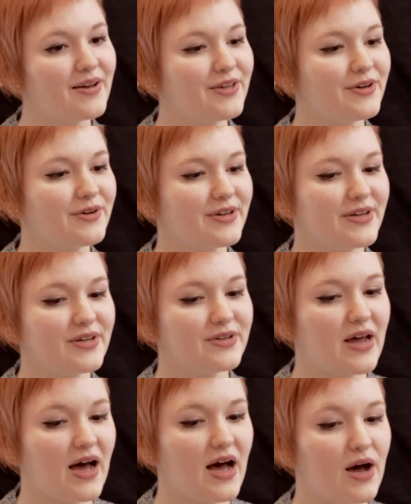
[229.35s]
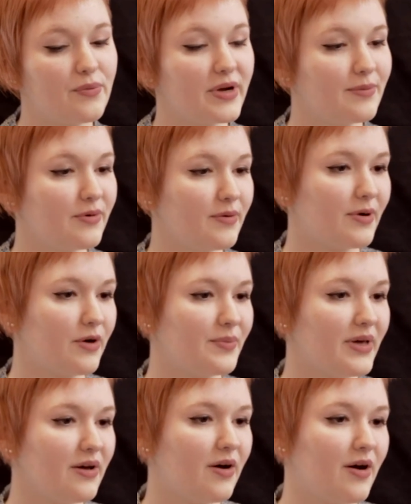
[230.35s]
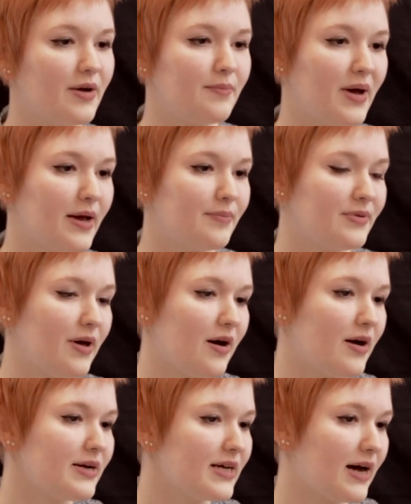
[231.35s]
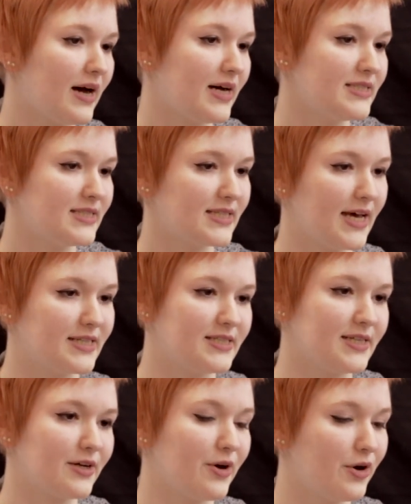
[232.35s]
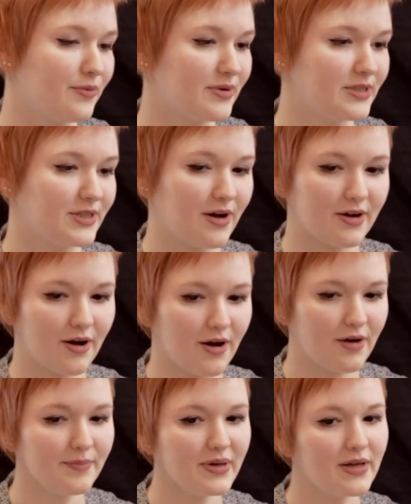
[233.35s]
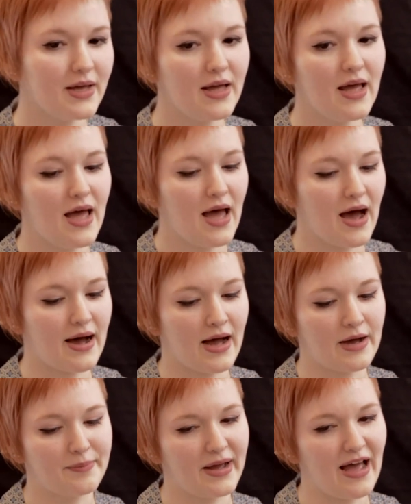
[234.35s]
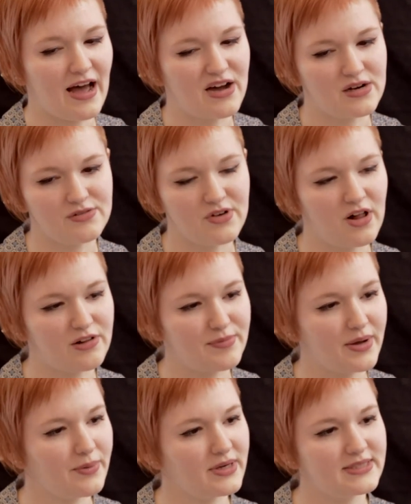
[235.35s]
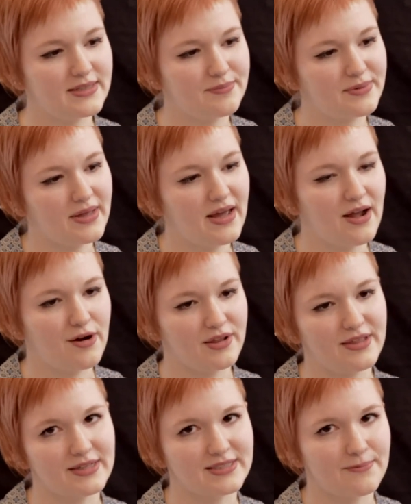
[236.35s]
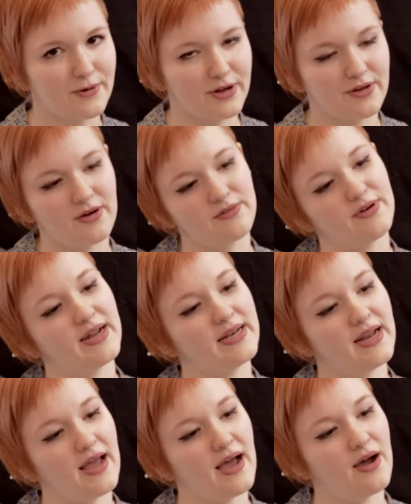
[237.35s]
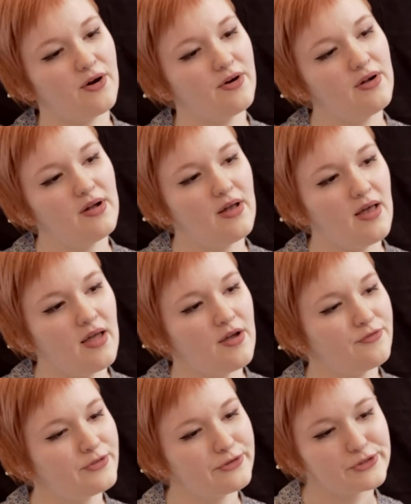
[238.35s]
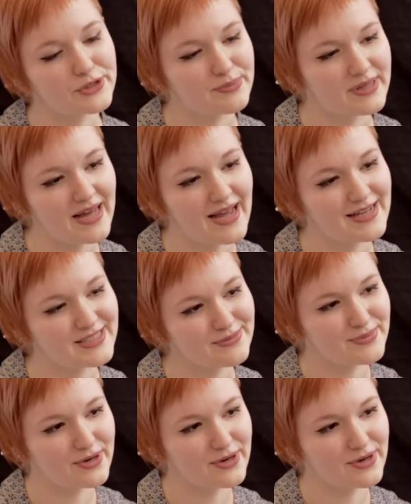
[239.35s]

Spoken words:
You can read more about me on my blog. It's KetziaKobrah.com. I have all of my works up there, things I'm working on right now, future plans and